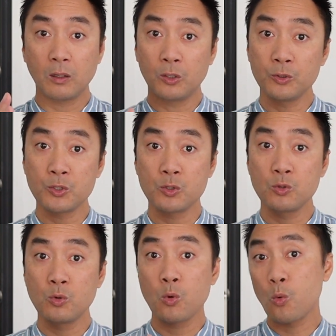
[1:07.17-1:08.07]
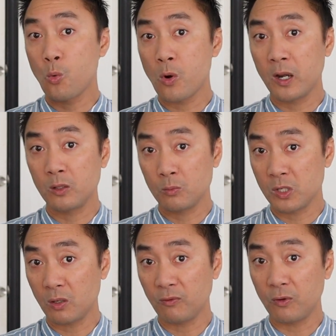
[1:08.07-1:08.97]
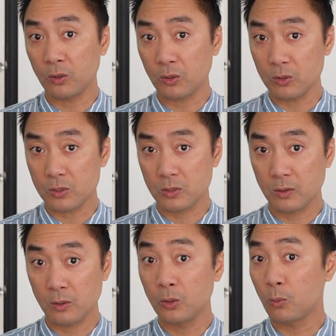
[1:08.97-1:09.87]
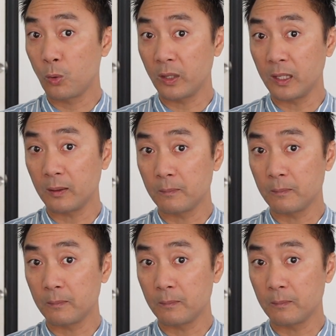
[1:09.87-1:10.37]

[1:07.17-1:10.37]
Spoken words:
onto one object of focus, your breathing.